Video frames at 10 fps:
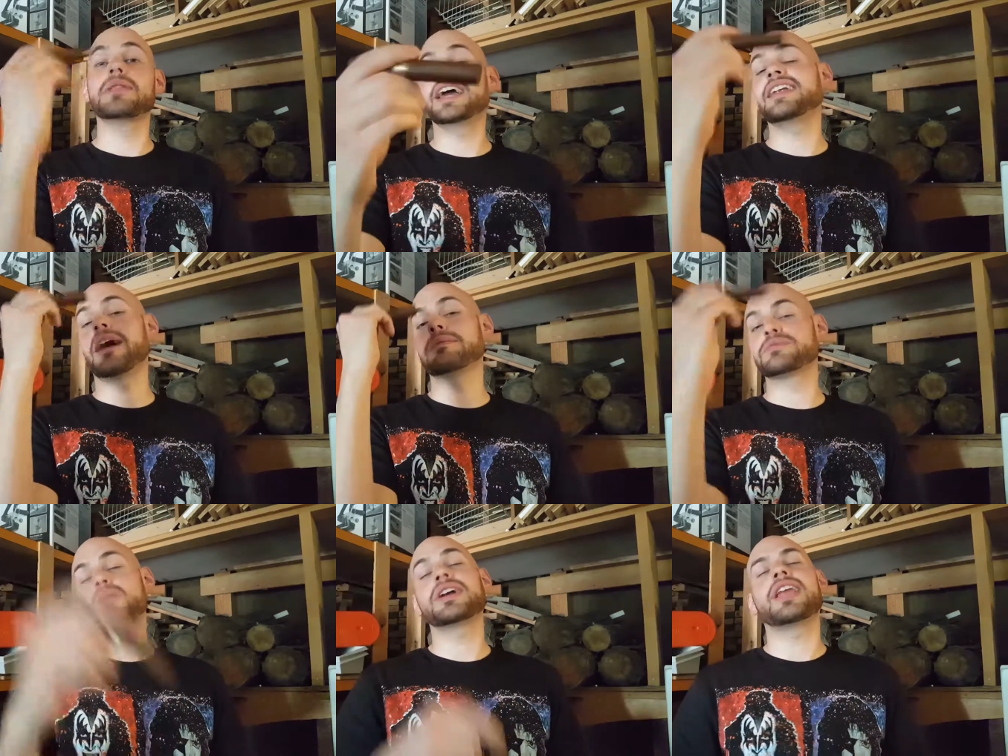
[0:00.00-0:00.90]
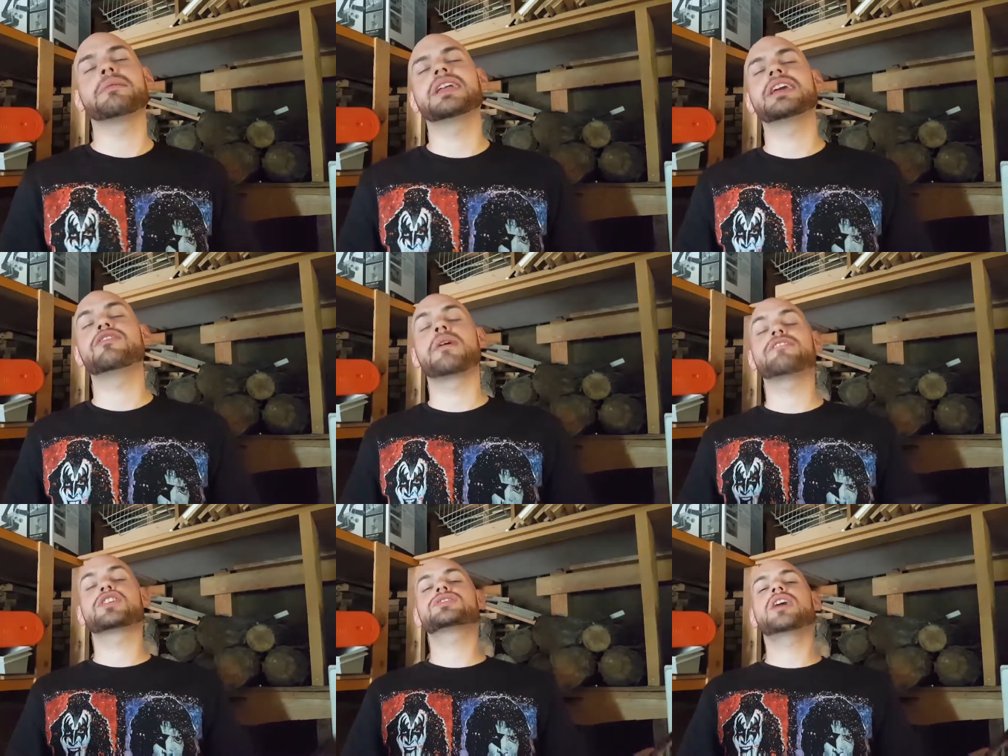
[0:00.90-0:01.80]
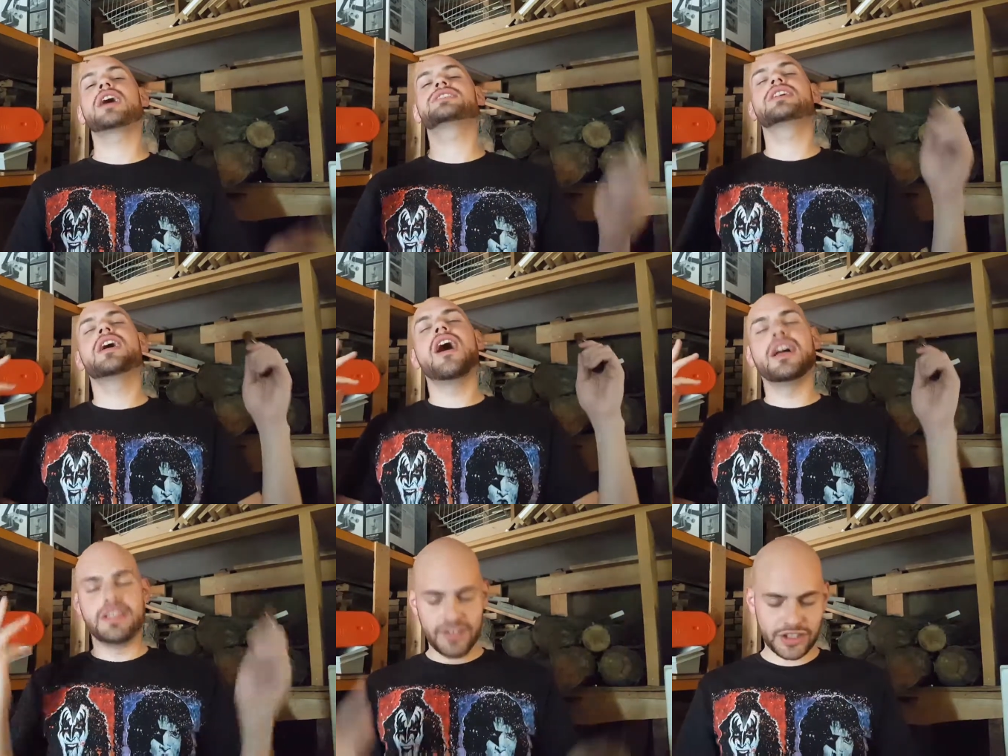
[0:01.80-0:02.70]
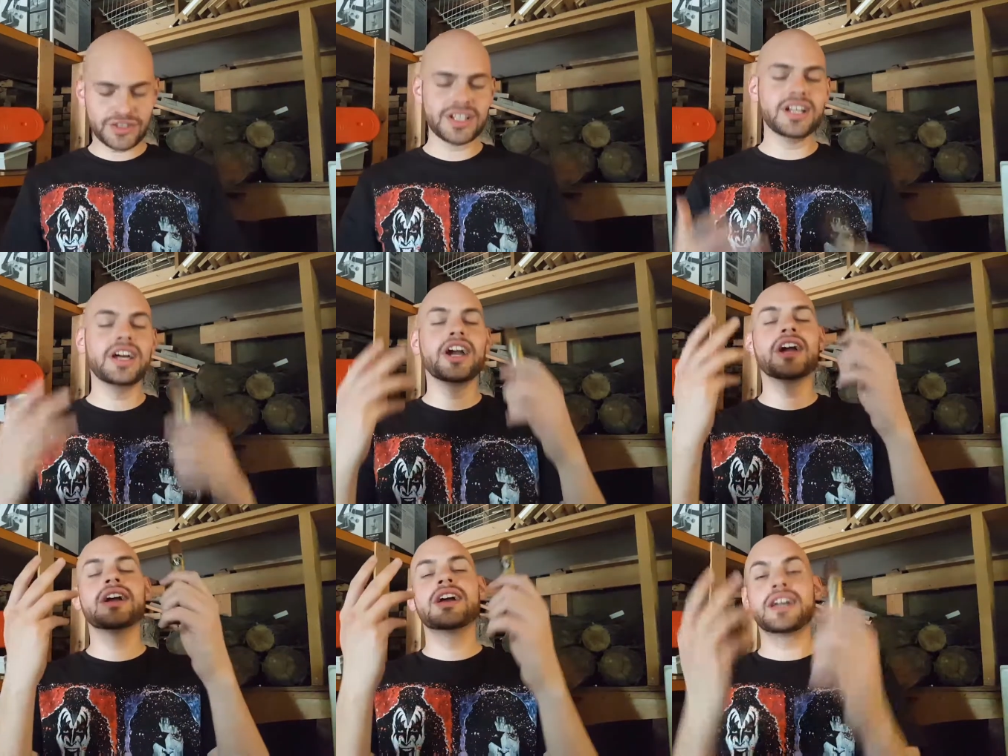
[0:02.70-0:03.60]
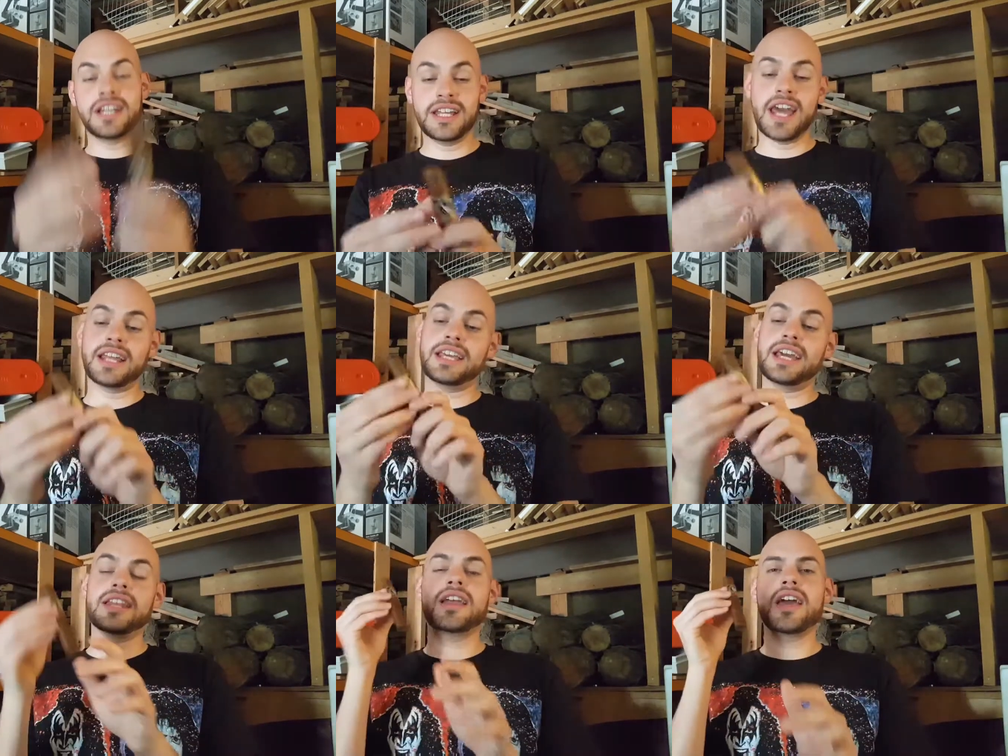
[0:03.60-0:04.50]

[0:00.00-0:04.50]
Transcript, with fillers: I'm light, I'm smoking. I'm gonna give you my first thoughts on the Victor Sinclair Connecticut.